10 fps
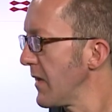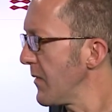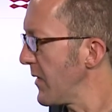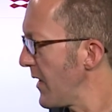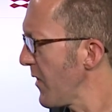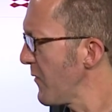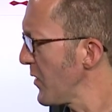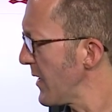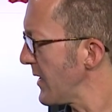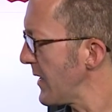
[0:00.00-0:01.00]

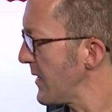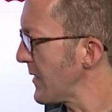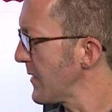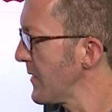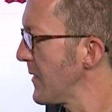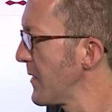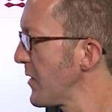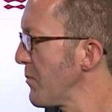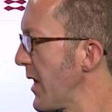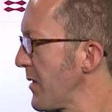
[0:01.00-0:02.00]
healthful, and
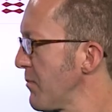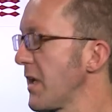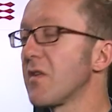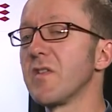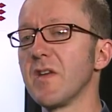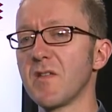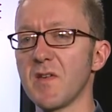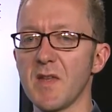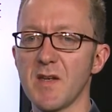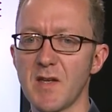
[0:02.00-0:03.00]
this might make sense
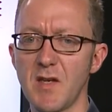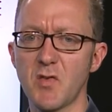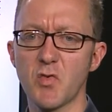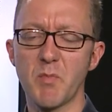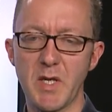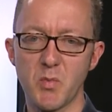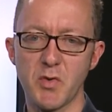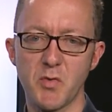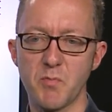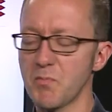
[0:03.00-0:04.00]
in that case to mate
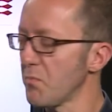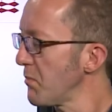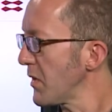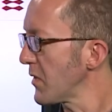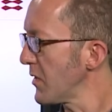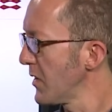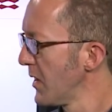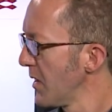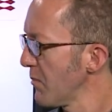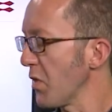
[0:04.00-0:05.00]
with you. But
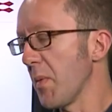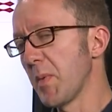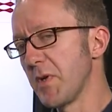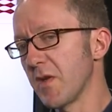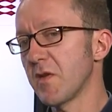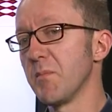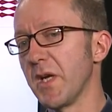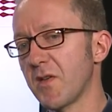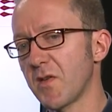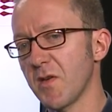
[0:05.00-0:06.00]
probably it's a
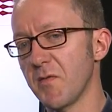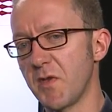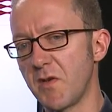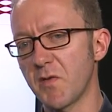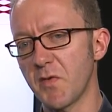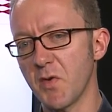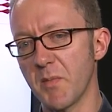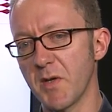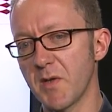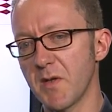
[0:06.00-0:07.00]
mix of these
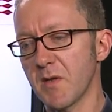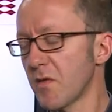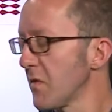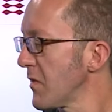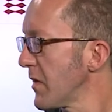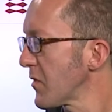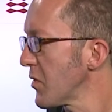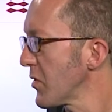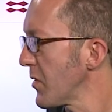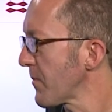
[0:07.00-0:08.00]
phenomena that's
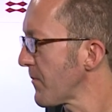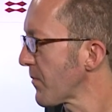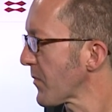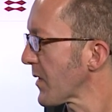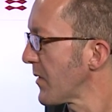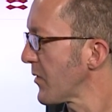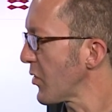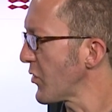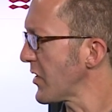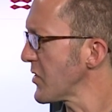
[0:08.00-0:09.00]
going on.
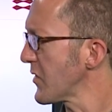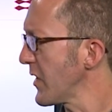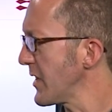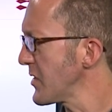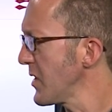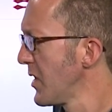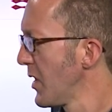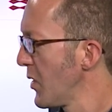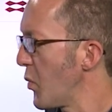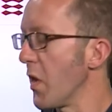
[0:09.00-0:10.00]
So sexual selection,
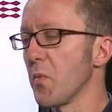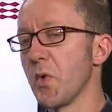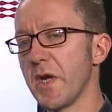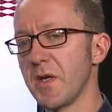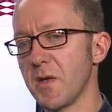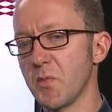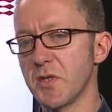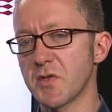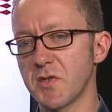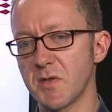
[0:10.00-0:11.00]
one way in
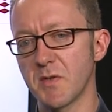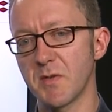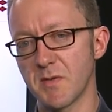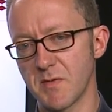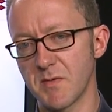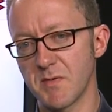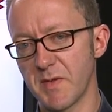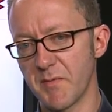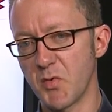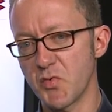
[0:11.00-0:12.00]
which
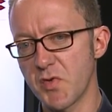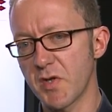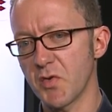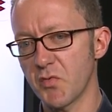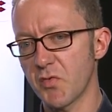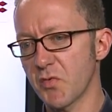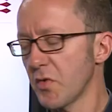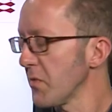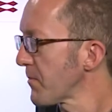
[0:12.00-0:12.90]
evolution can also occur.